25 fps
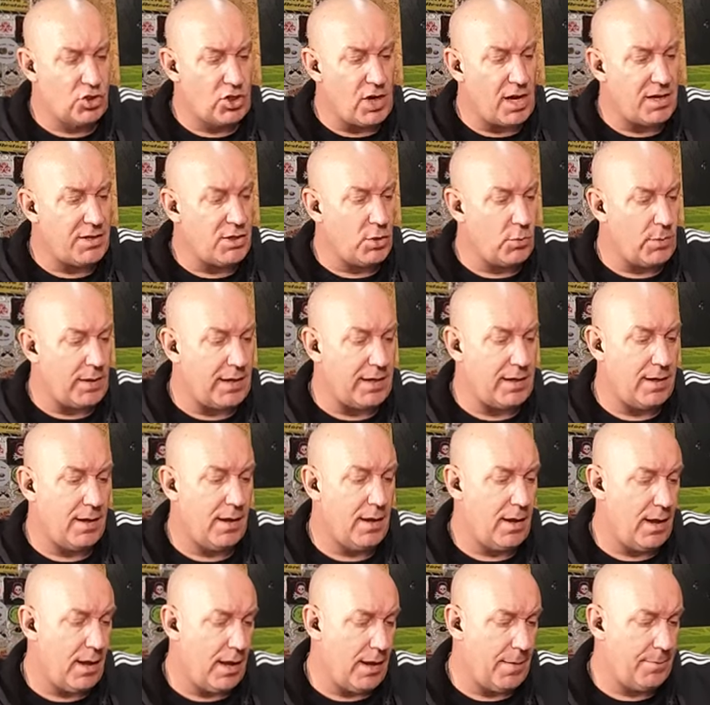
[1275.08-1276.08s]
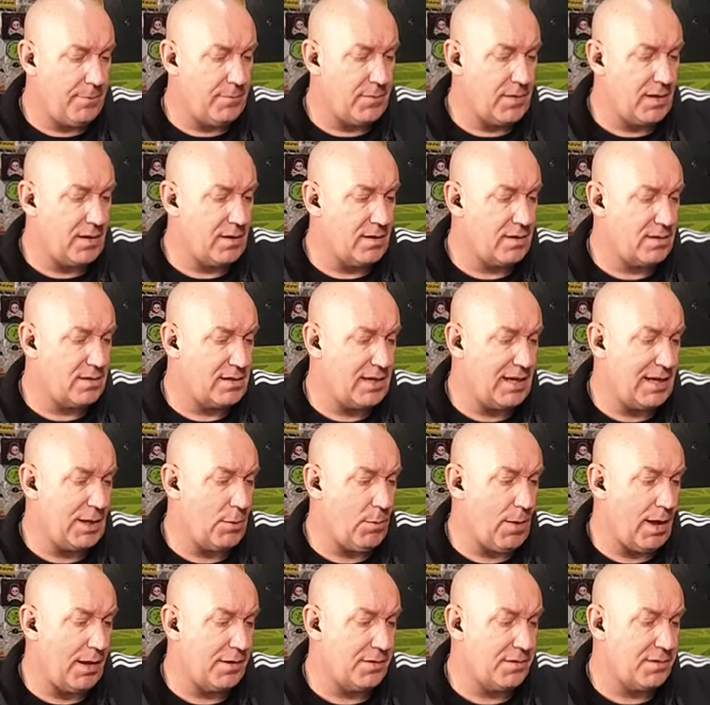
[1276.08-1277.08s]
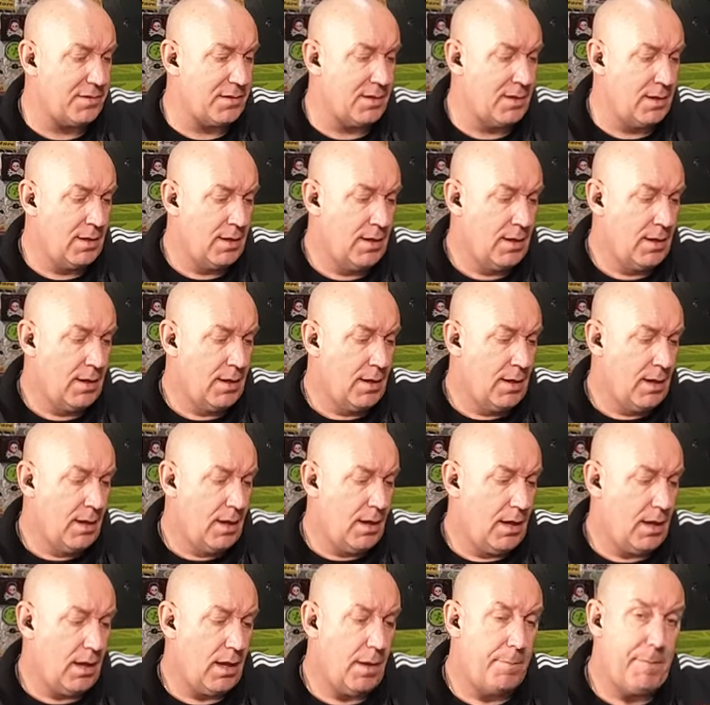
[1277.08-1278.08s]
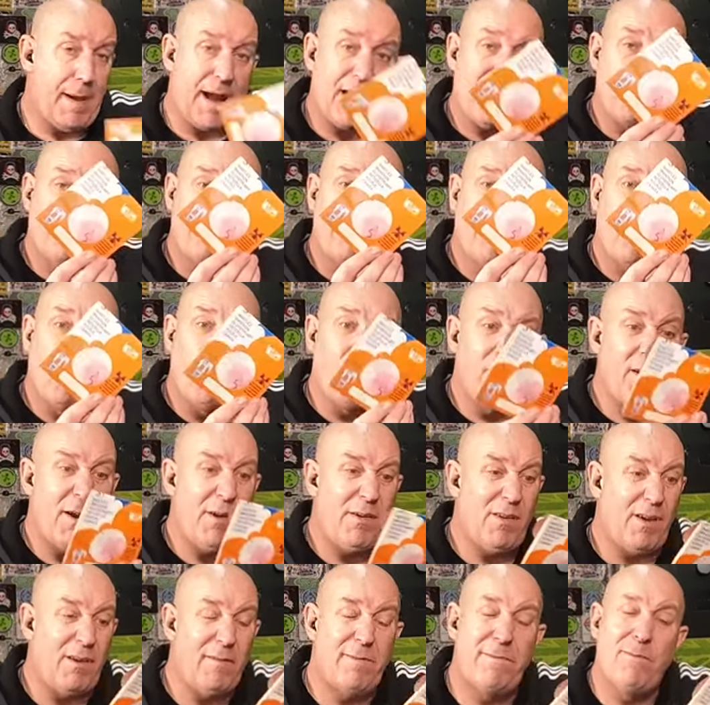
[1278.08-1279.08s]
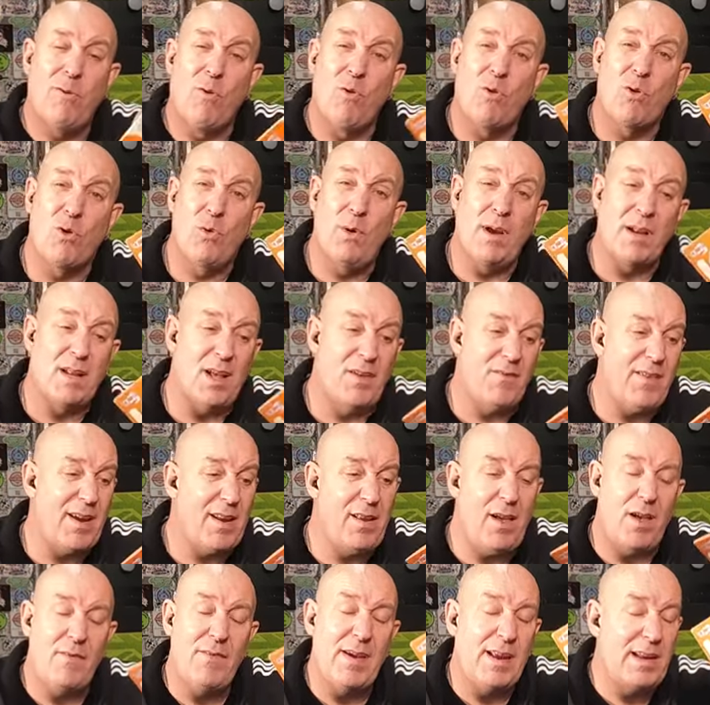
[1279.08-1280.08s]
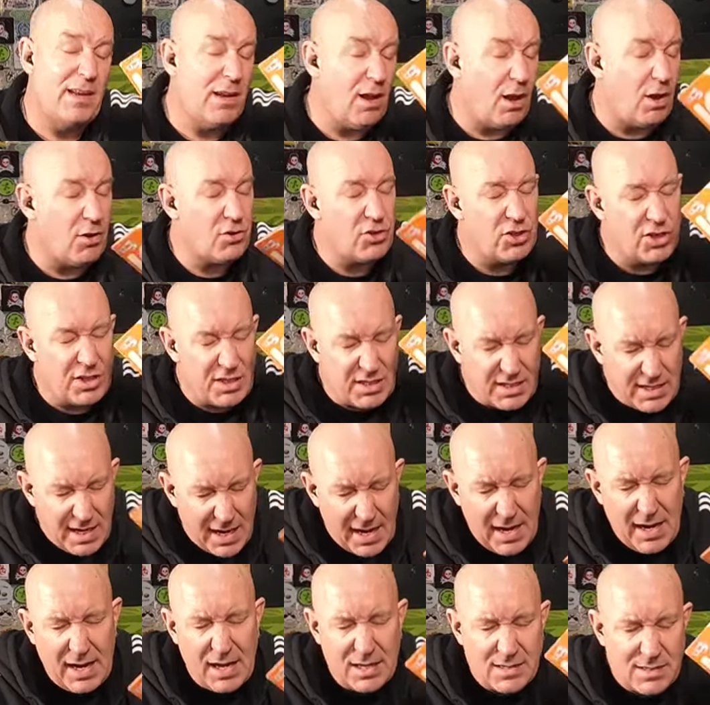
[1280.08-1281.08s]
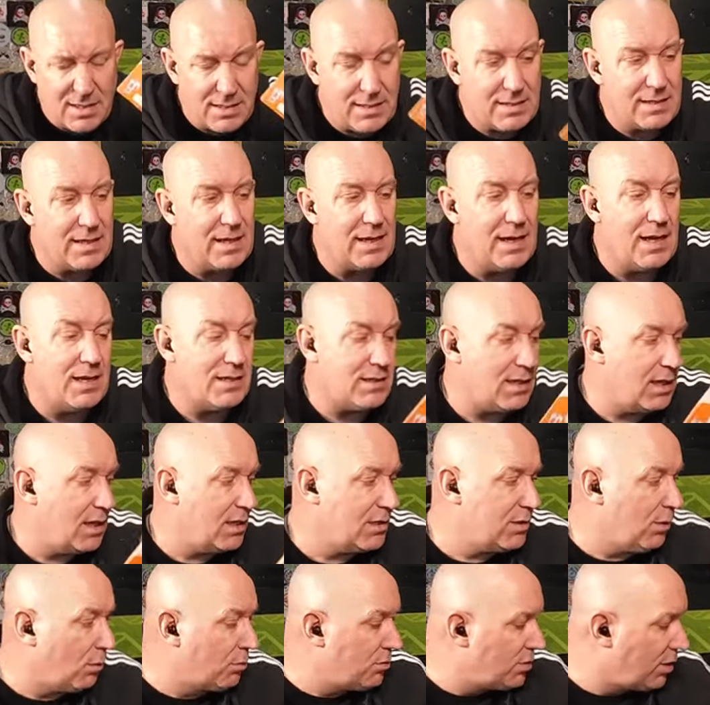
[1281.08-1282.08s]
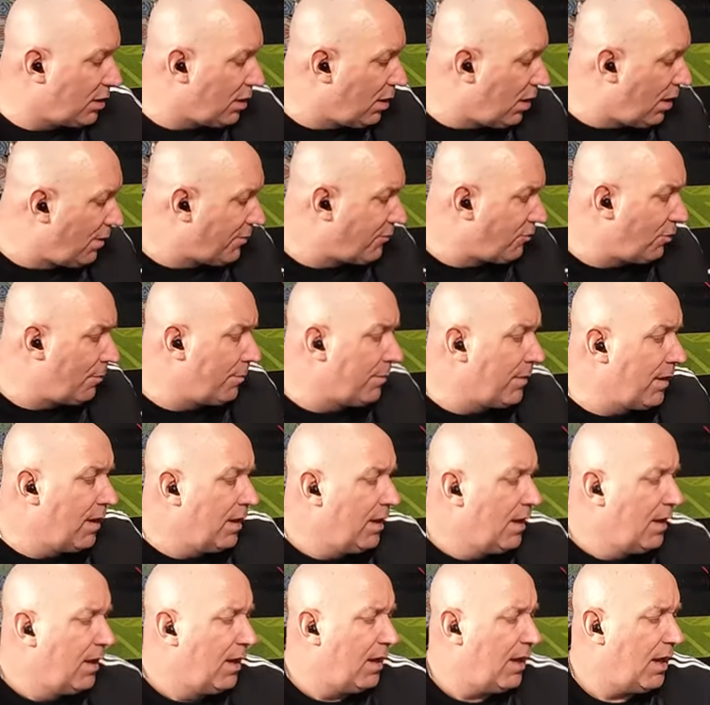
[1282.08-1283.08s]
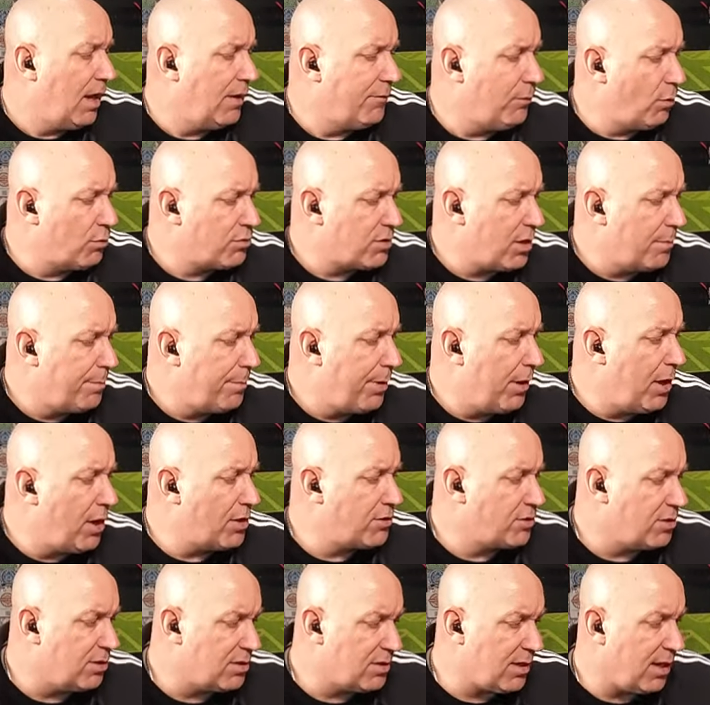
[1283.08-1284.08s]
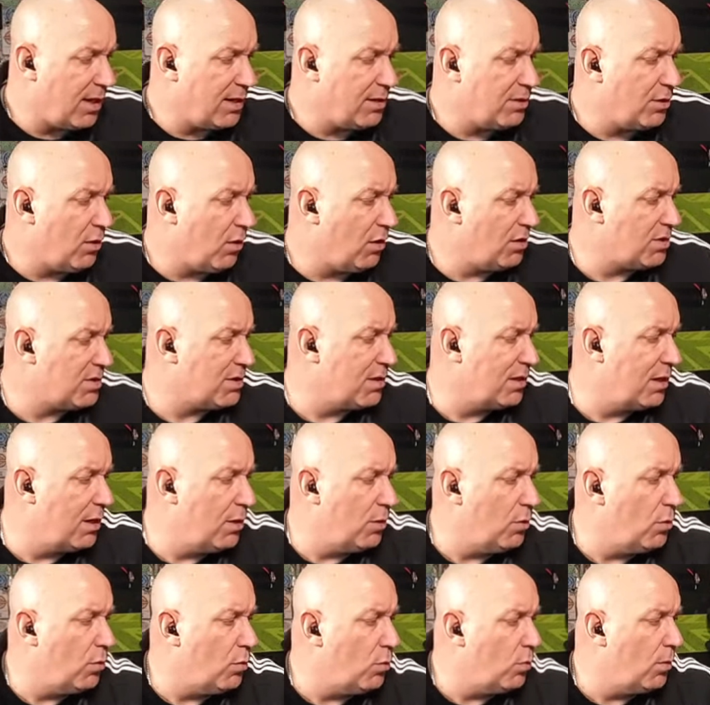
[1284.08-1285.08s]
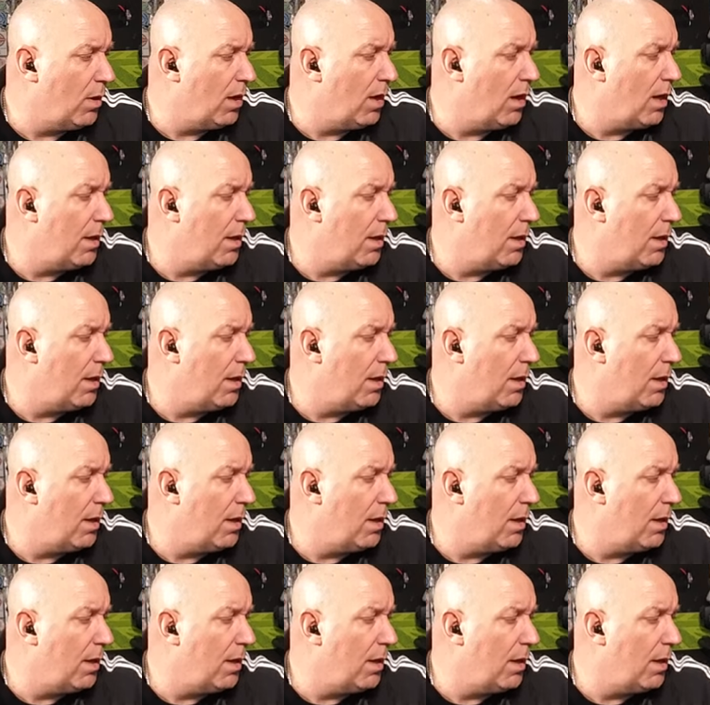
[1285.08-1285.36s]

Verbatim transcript: genuine Tilly ones, a pack of four. They were like 4 quid, and they last years and years as long as you look after them. I've also purchased a nice little